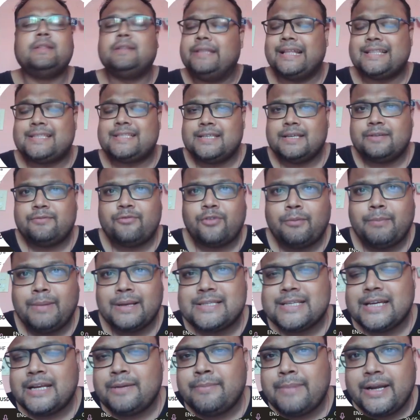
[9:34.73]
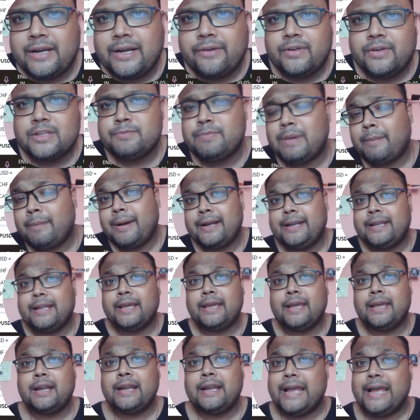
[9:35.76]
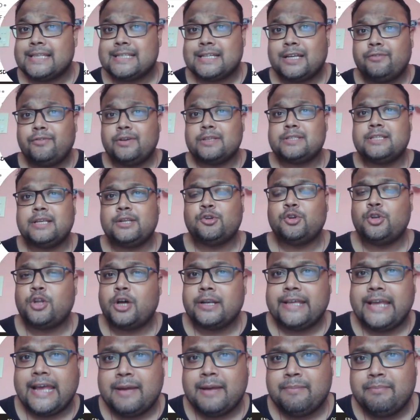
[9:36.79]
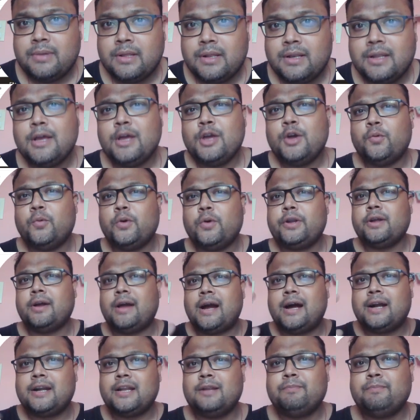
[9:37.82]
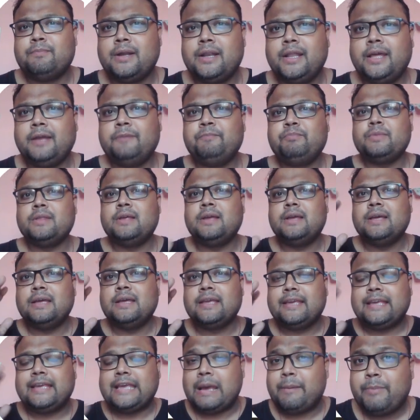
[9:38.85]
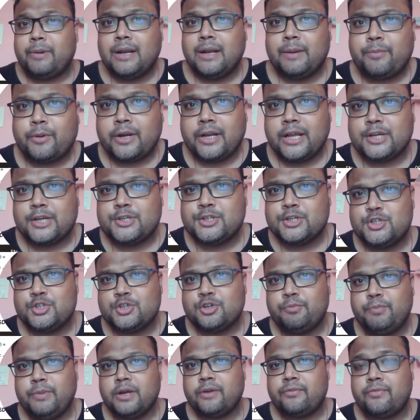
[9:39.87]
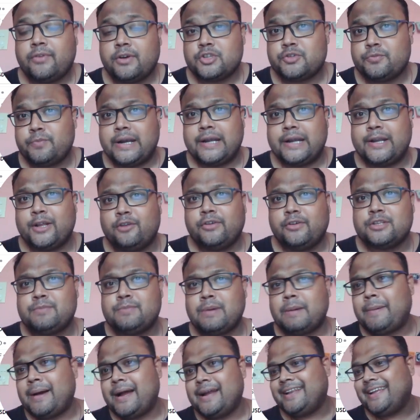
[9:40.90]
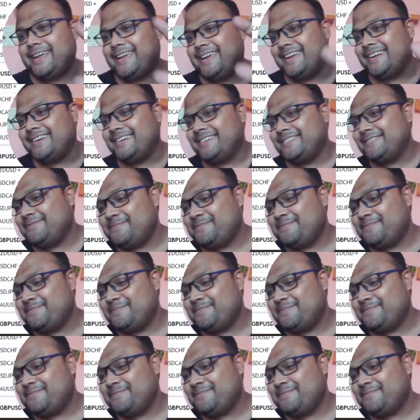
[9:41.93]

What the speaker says: That's it for my side, my dear friends. Bye-bye, take care. As always say, do not gamble with your hard-earned money. Capital protection should be your first priority always. Bye-bye, take care.